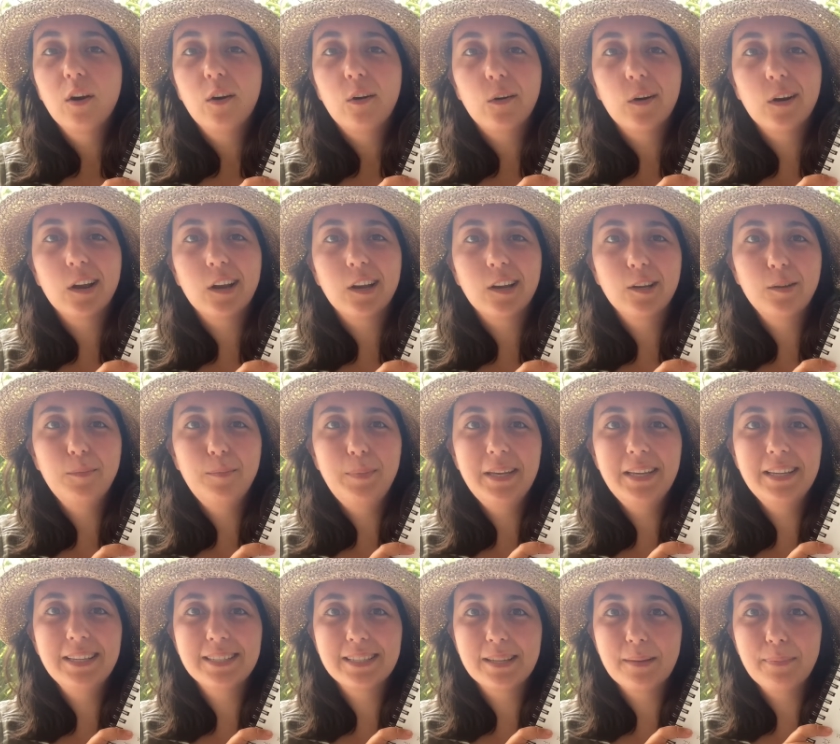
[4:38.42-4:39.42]
or it could
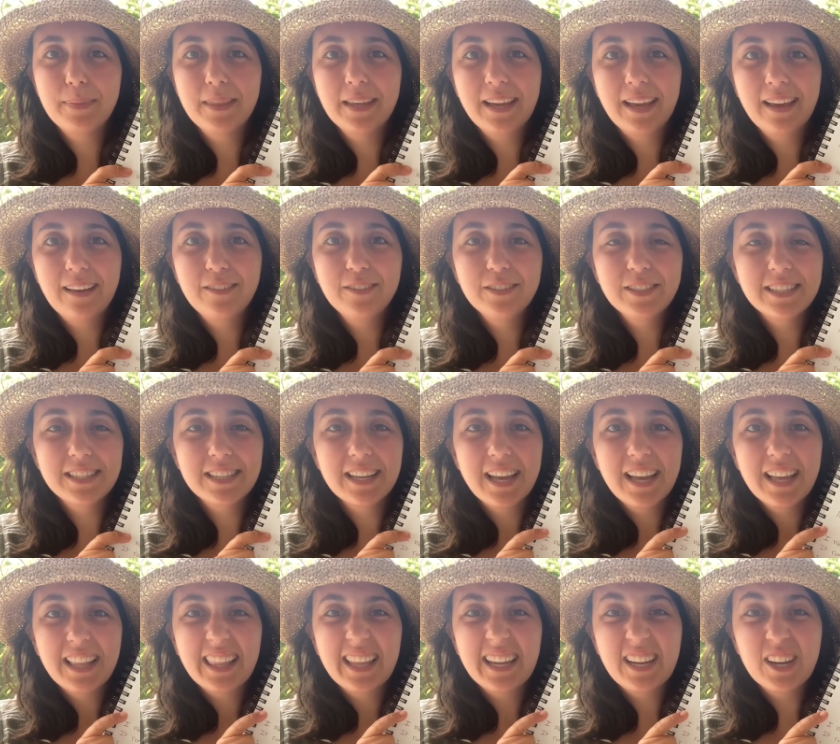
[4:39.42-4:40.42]
be something else
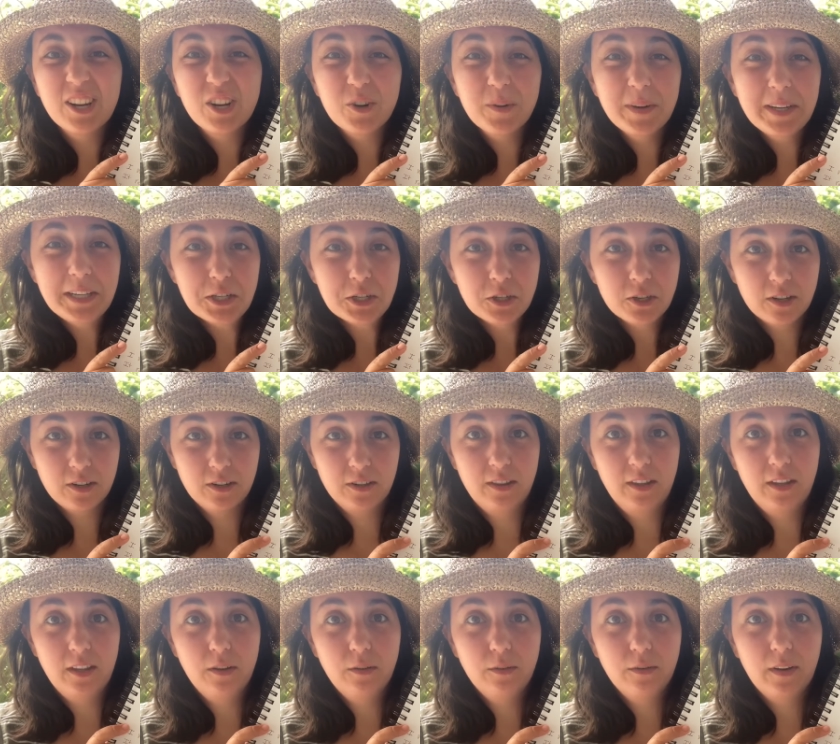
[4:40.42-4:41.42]
like a creature
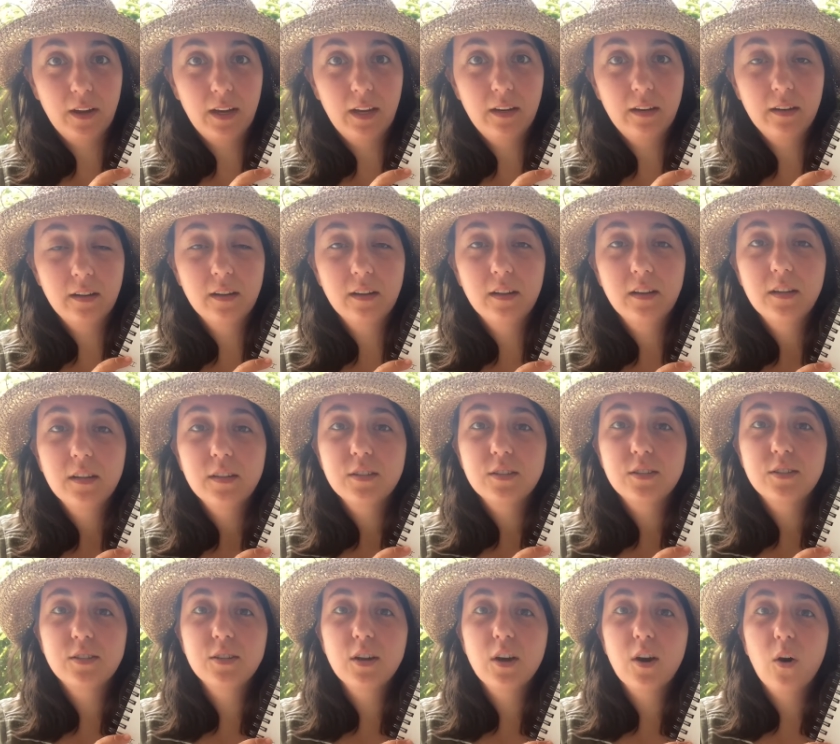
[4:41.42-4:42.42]
that you find.
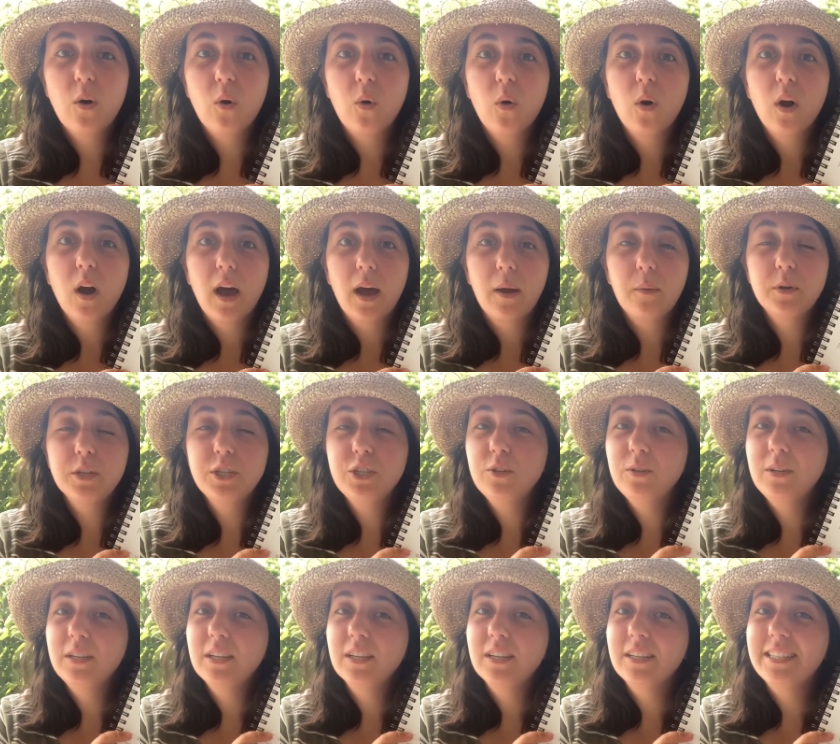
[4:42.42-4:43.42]
So I want
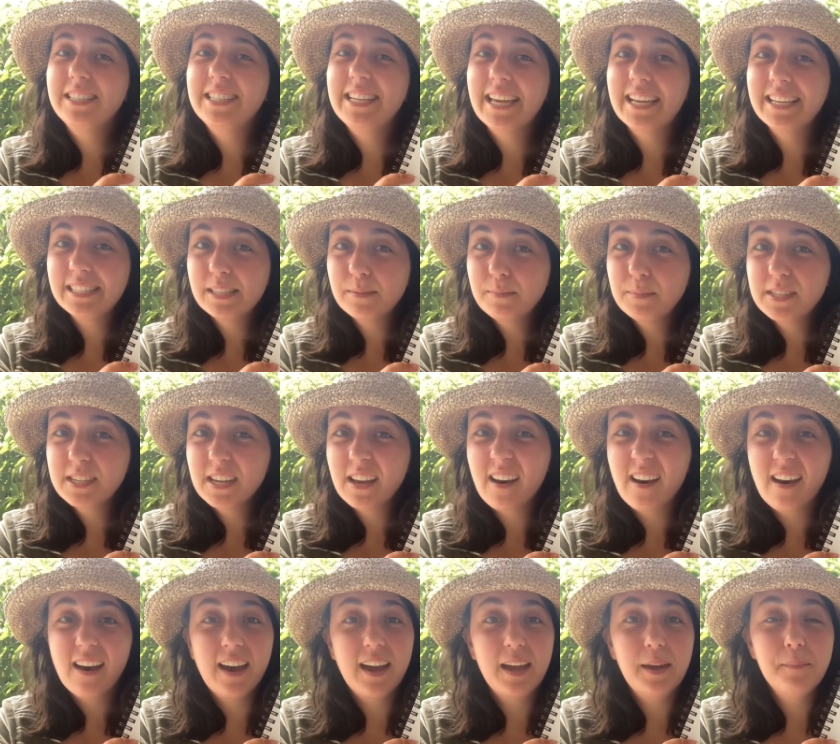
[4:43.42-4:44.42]
you to take some
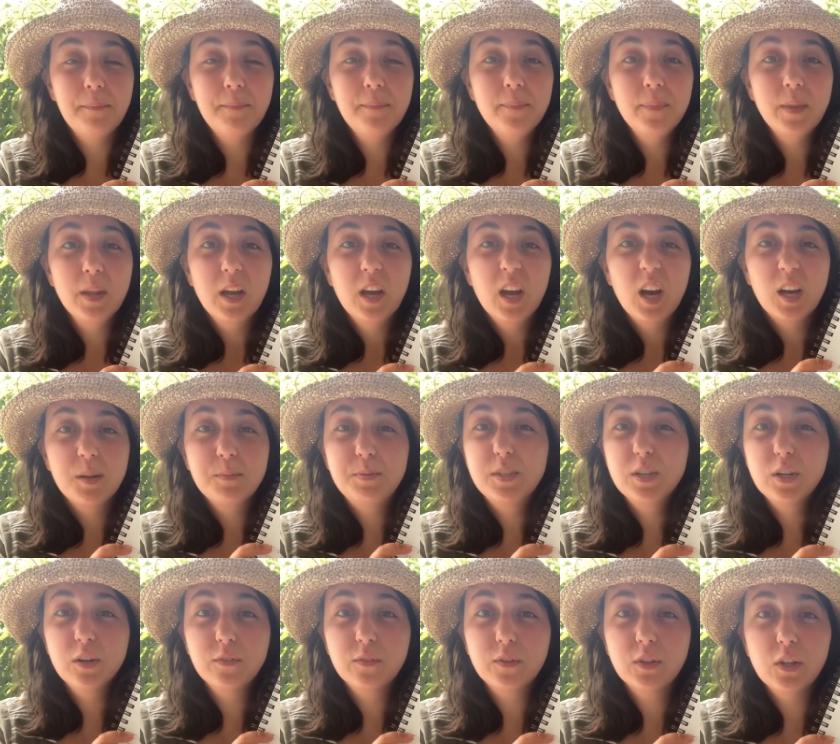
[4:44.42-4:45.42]
time,
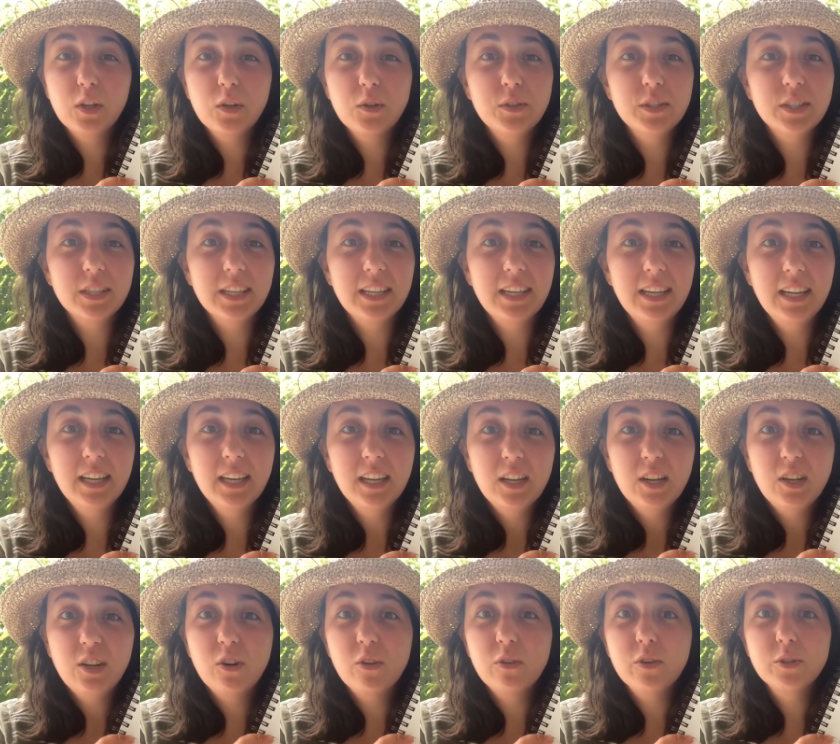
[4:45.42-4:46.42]
observe closely,
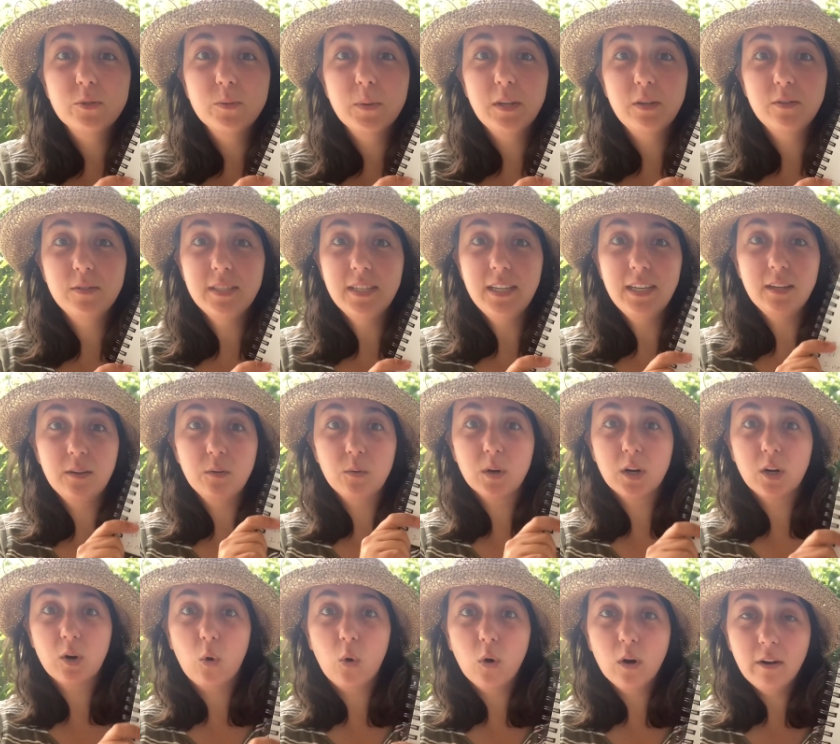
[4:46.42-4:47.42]
notice what you see, and
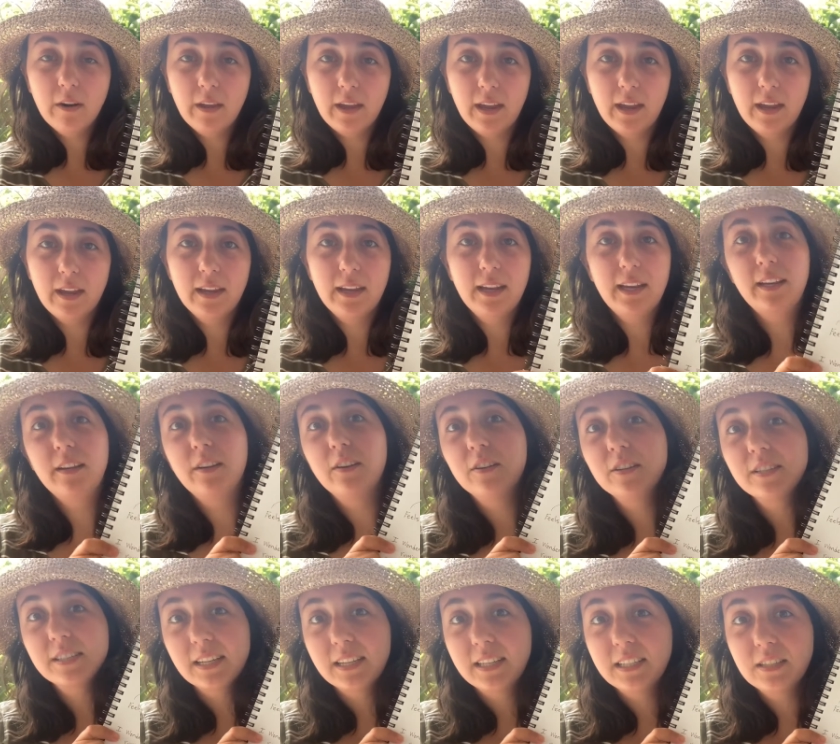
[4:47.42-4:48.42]
record it in
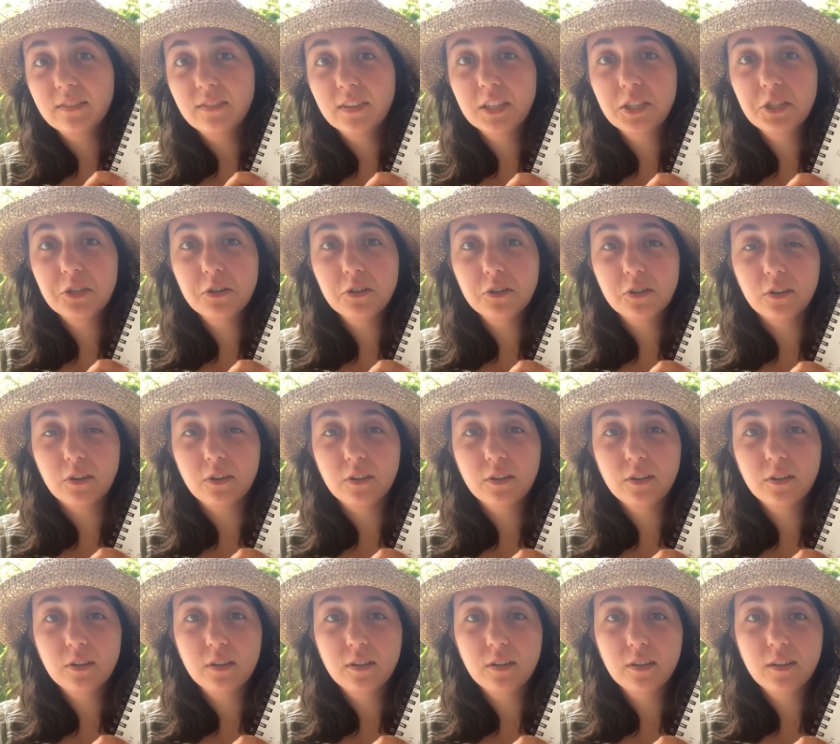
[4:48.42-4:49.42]
your scientific
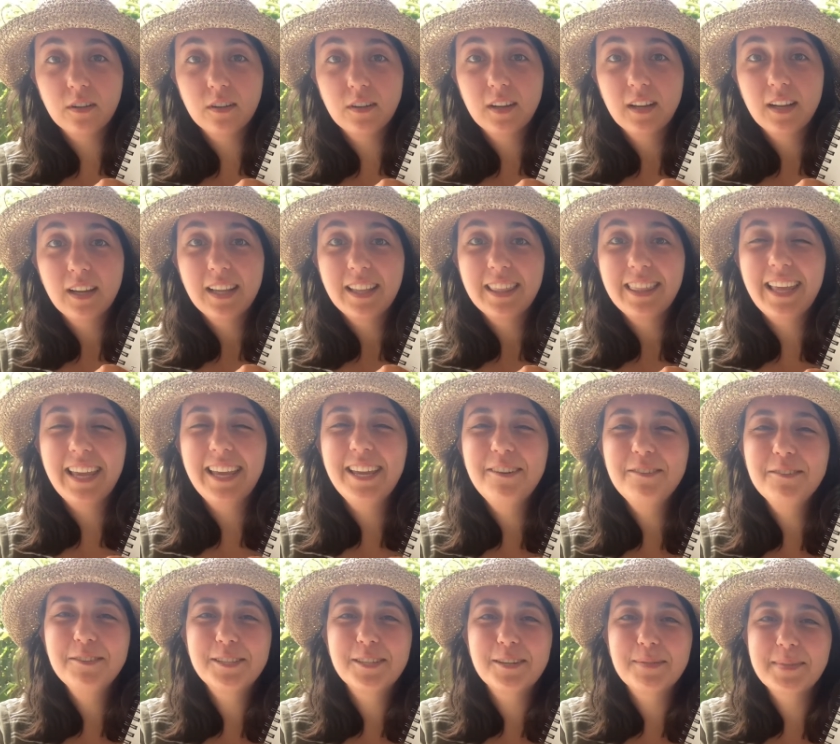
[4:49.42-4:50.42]
journal. Thank
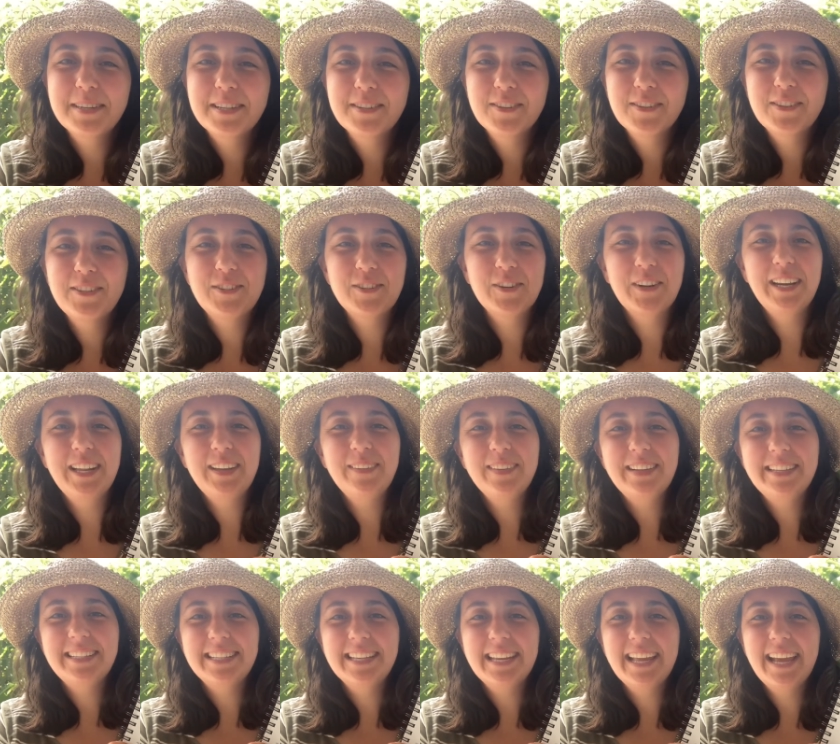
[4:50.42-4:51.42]
you so much for joining
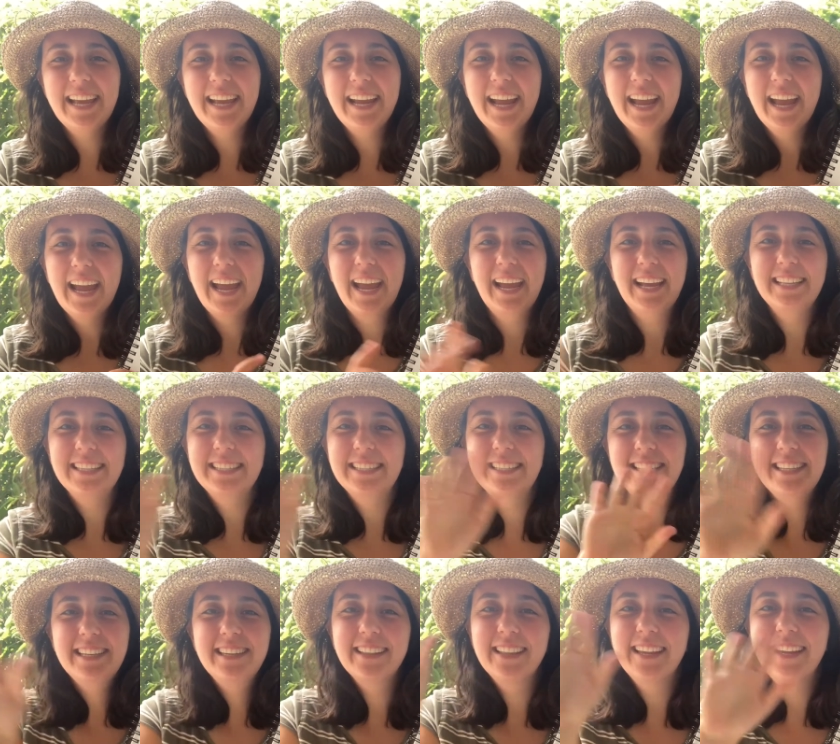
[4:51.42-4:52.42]
me today, and
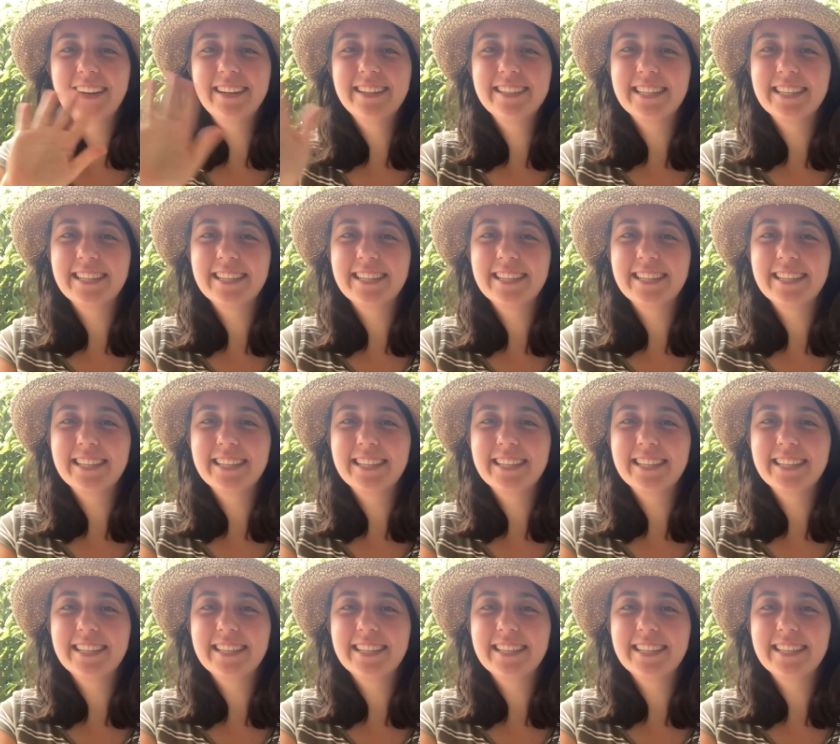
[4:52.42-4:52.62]
see you later,